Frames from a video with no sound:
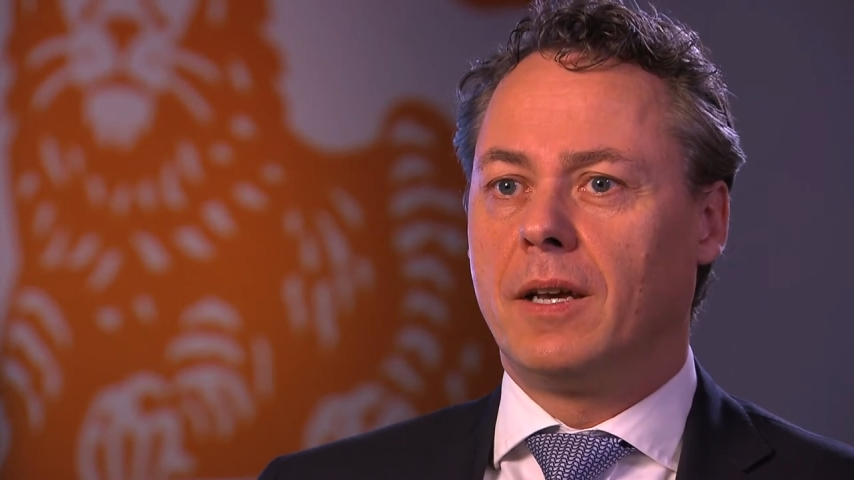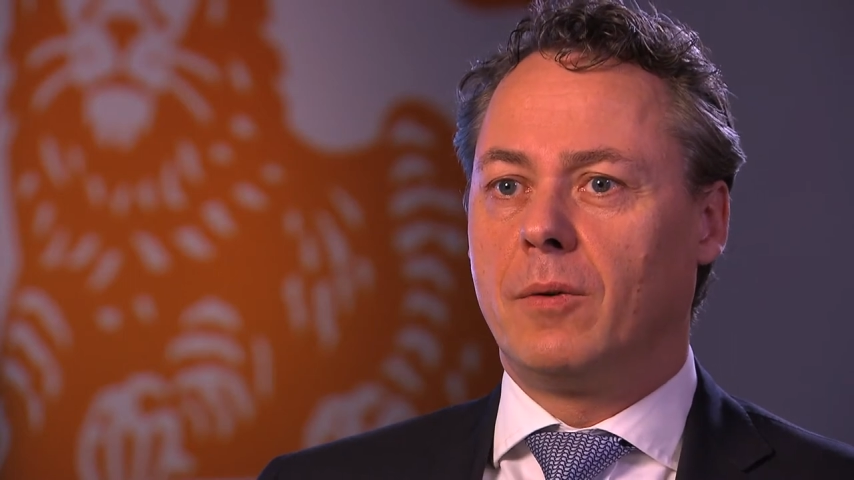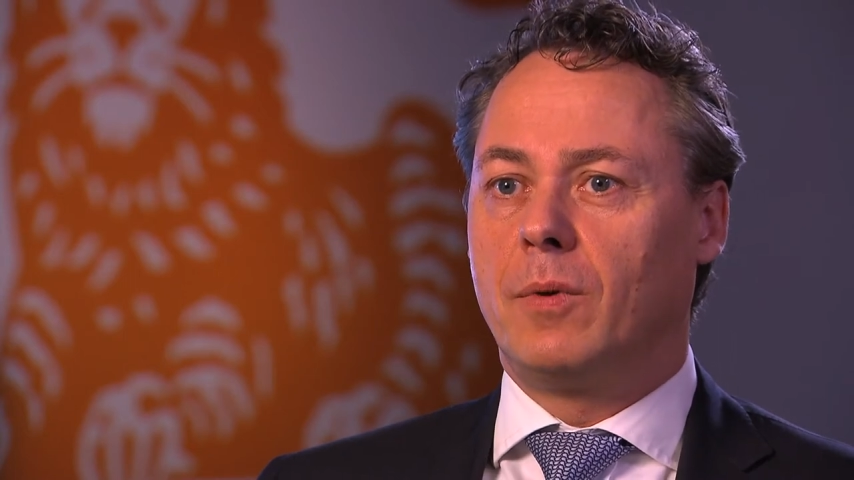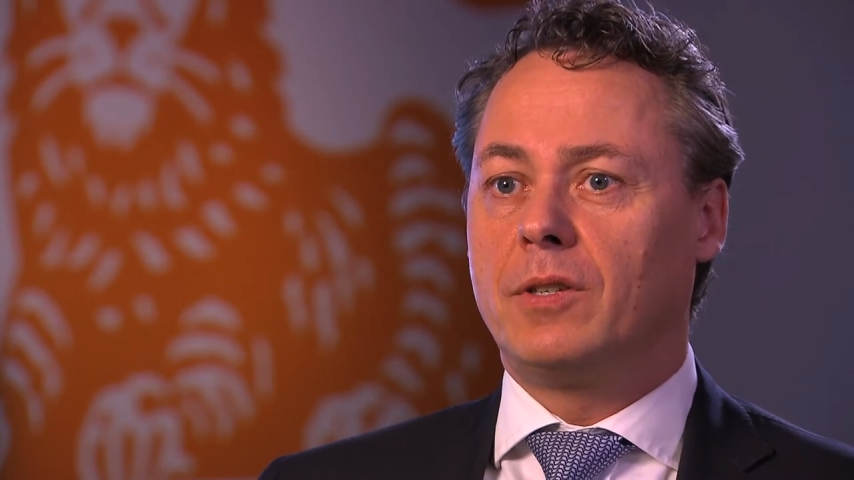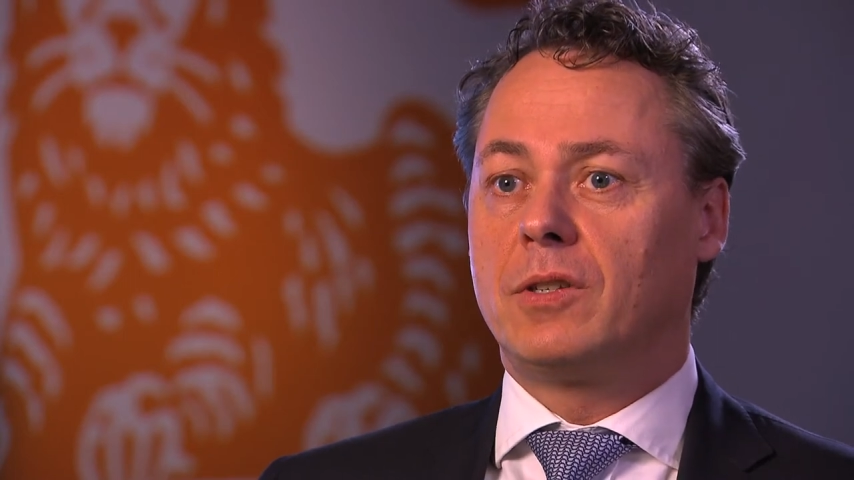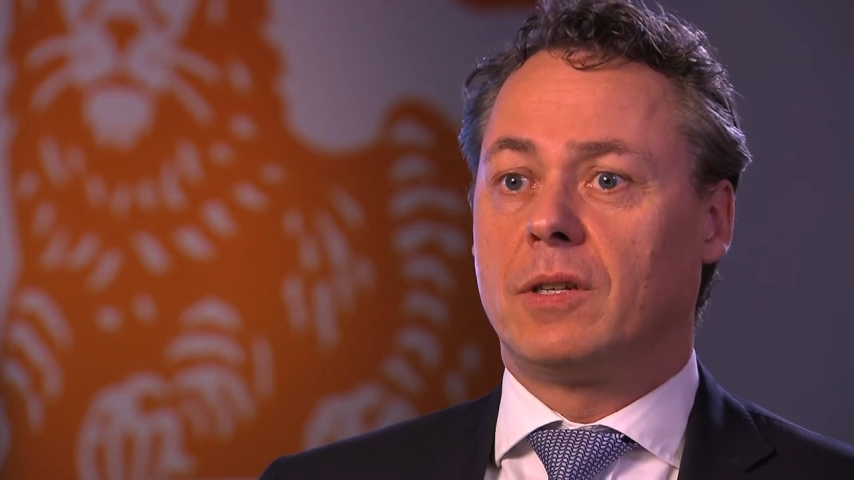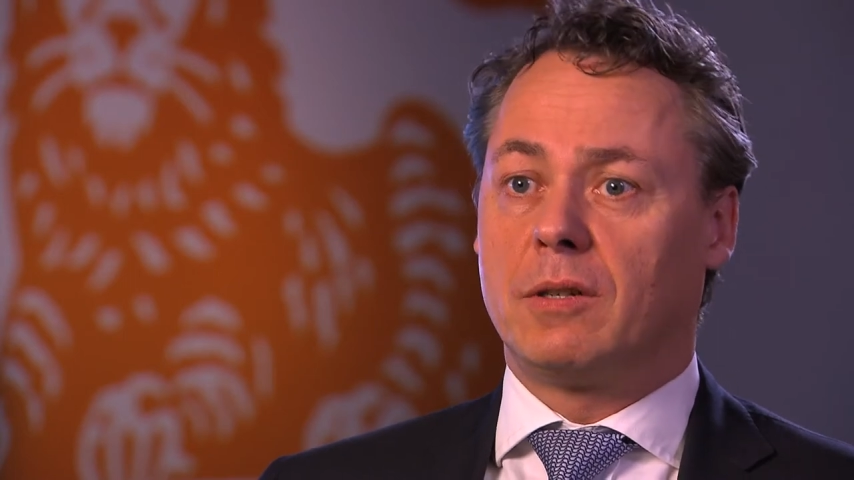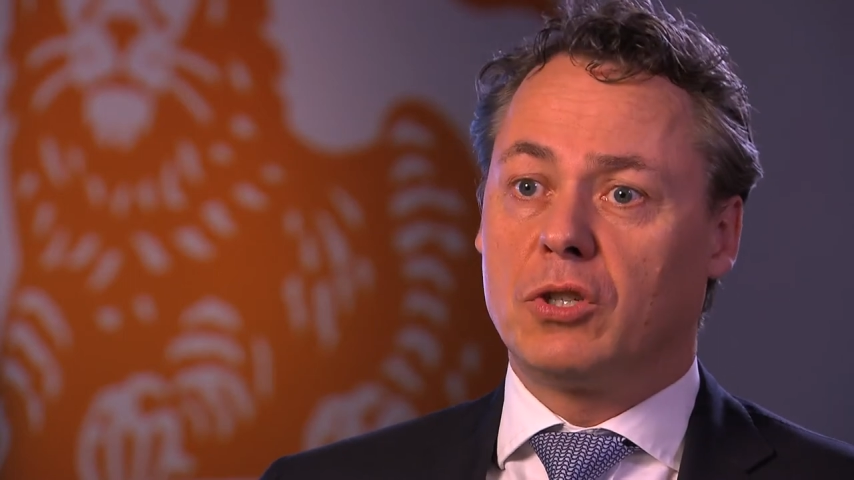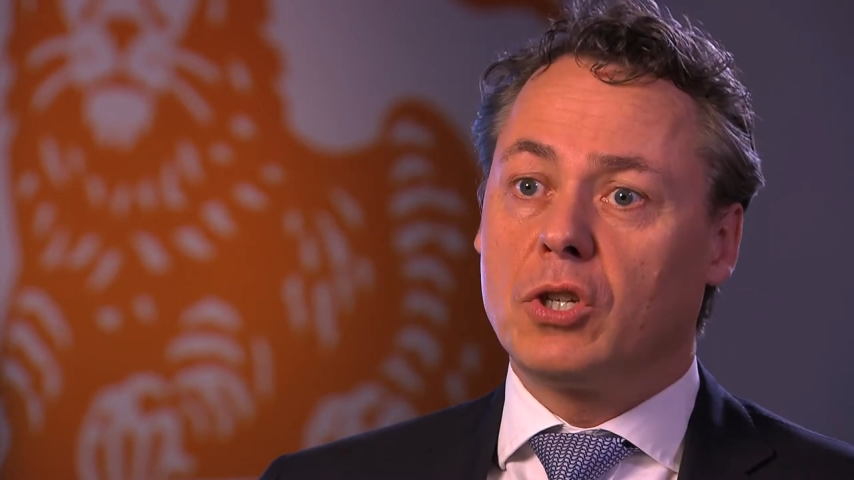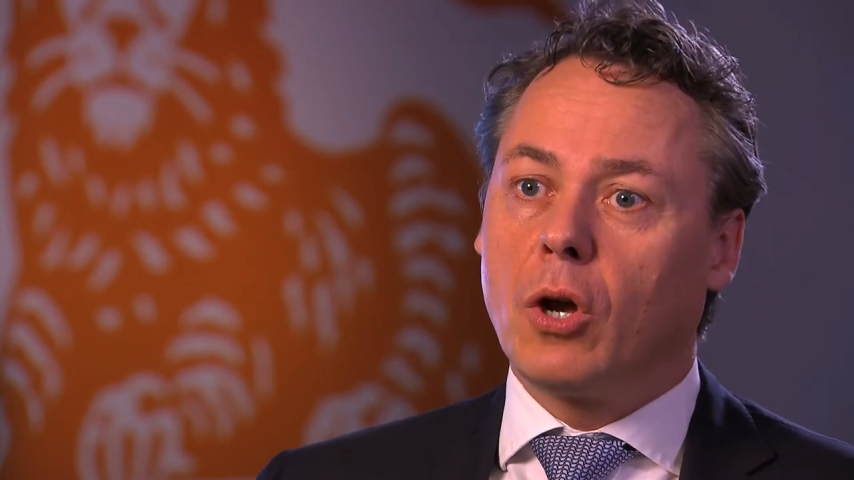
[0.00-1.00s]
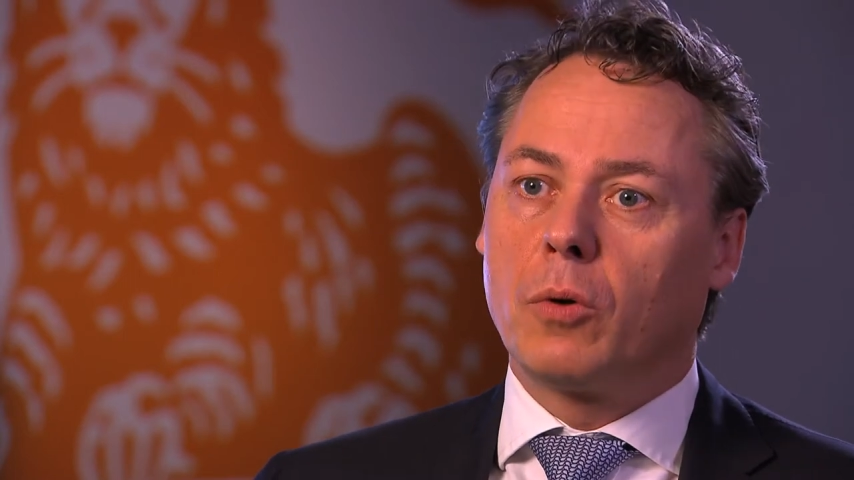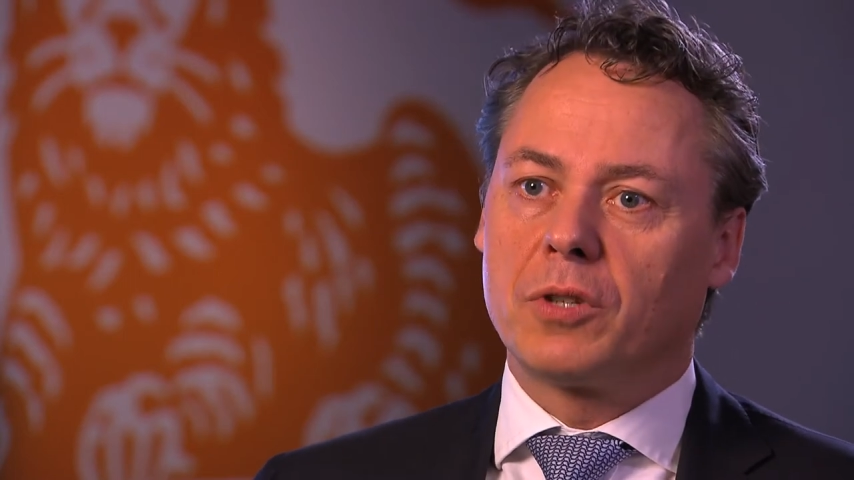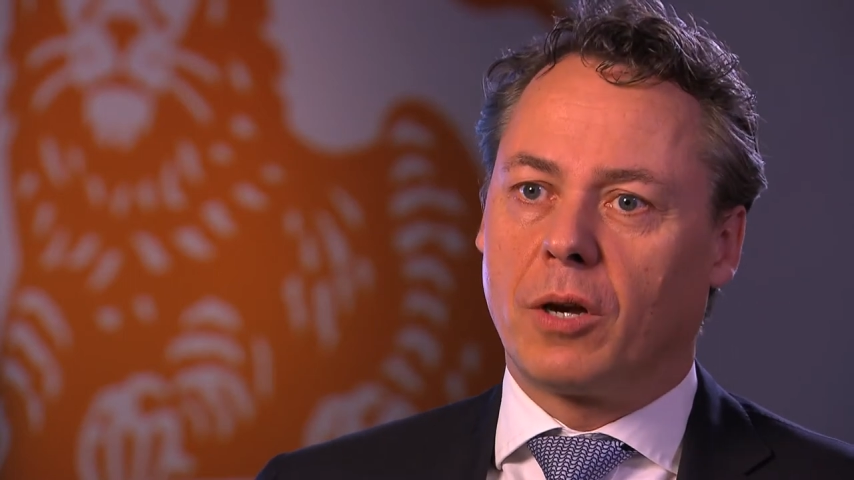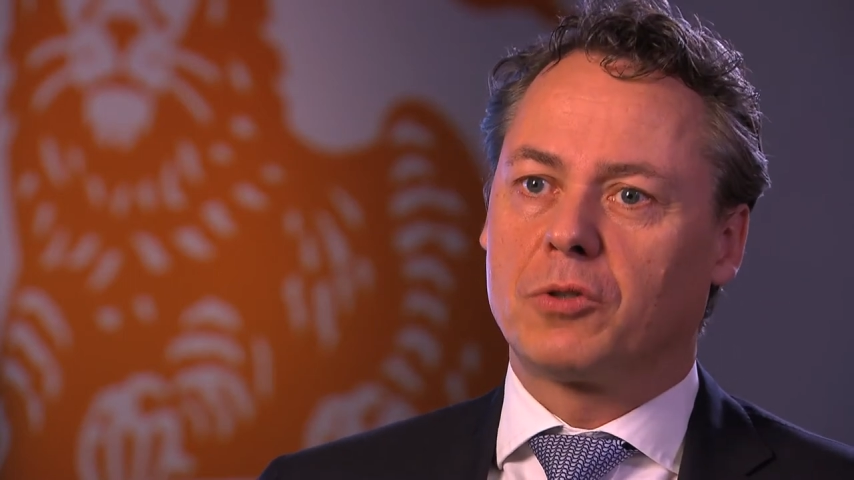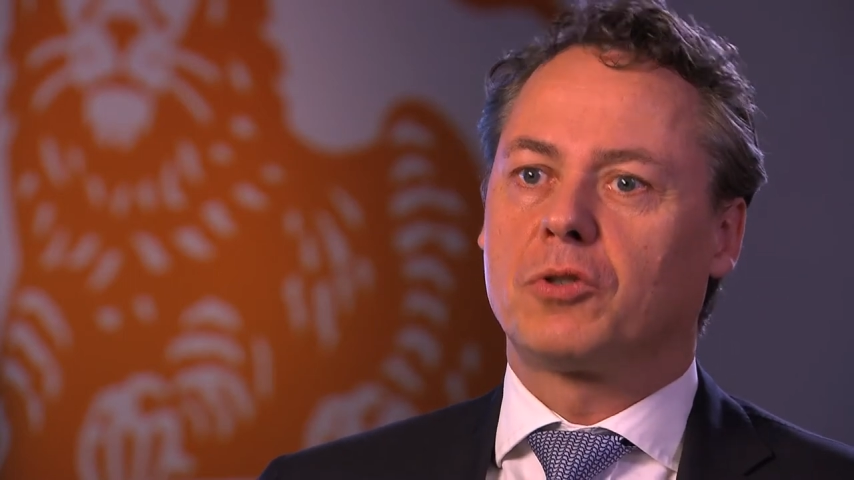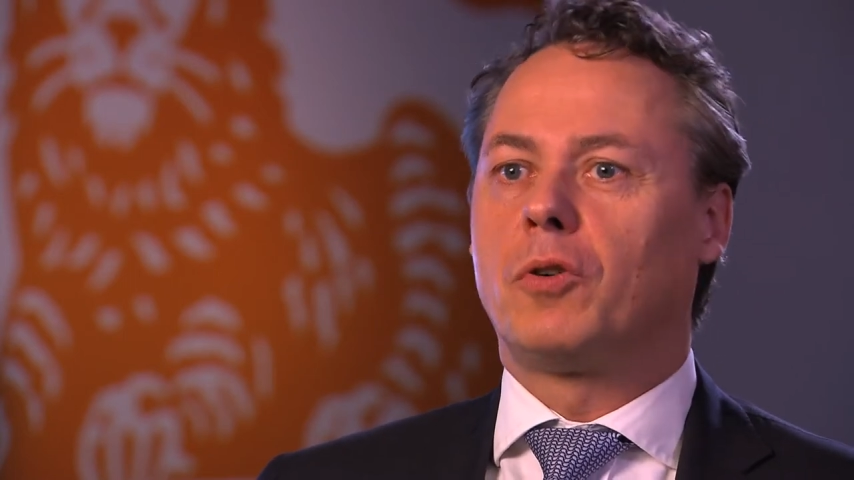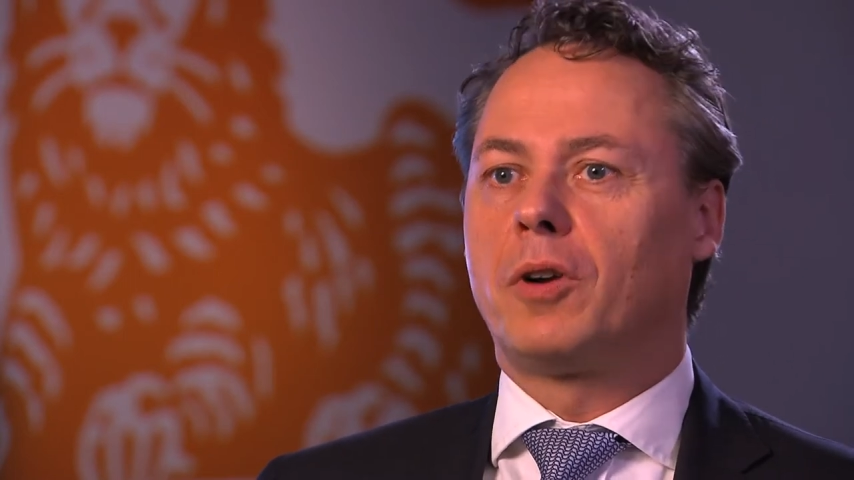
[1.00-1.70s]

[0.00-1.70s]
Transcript: which uh, shows how strong